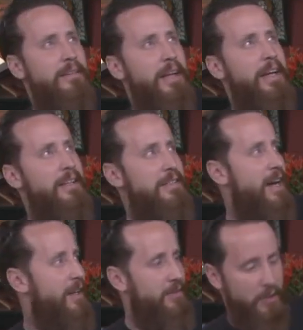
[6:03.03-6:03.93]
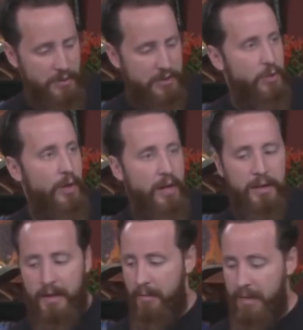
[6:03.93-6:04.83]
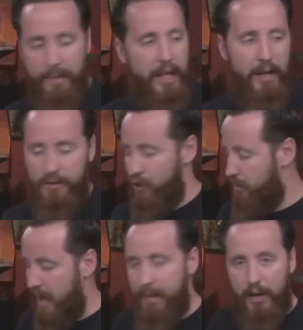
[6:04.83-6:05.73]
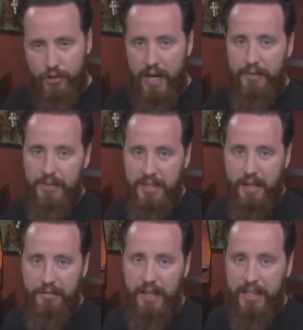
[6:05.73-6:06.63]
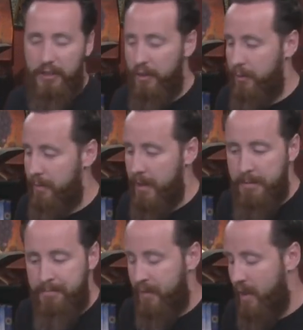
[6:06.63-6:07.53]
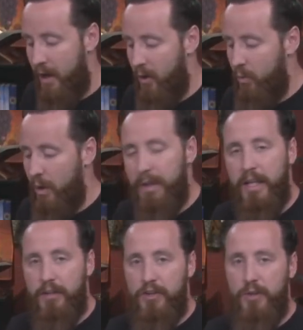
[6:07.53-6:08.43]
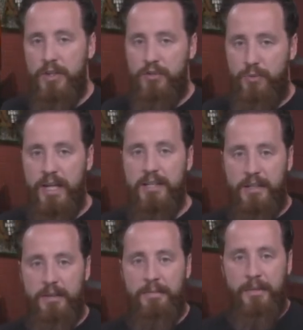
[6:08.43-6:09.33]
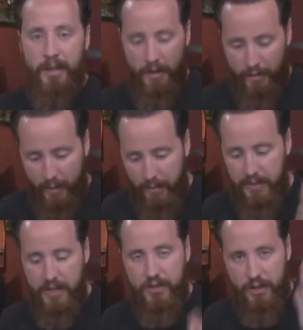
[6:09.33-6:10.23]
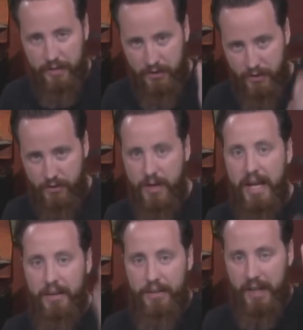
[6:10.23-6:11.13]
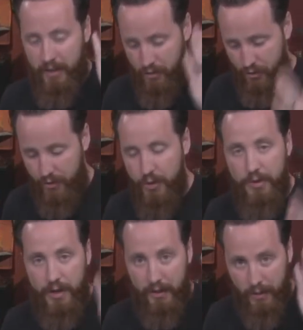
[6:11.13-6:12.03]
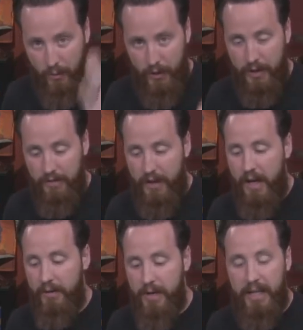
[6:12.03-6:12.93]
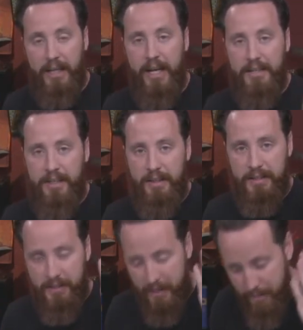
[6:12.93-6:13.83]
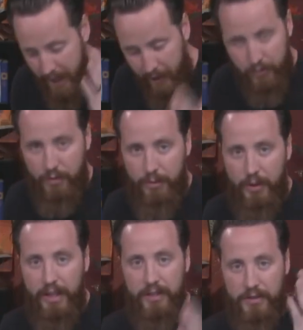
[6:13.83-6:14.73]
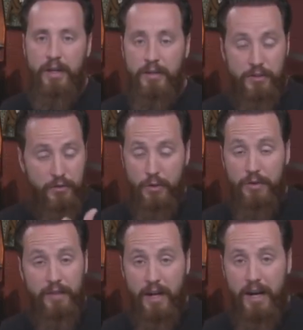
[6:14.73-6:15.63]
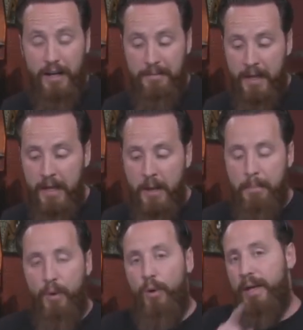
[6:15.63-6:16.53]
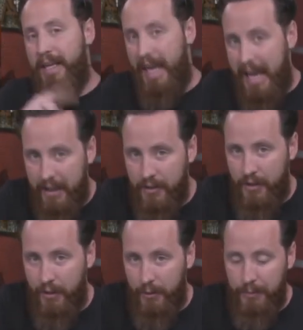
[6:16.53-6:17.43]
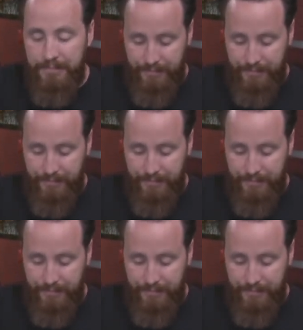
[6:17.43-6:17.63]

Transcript: like it's not doing so well. Maybe I'll try out the skiff like you. No, what we need to do is reason from a position of strength and truth on the word of God, recognizing this is impenetrable. It is the truth of God. But what we can do,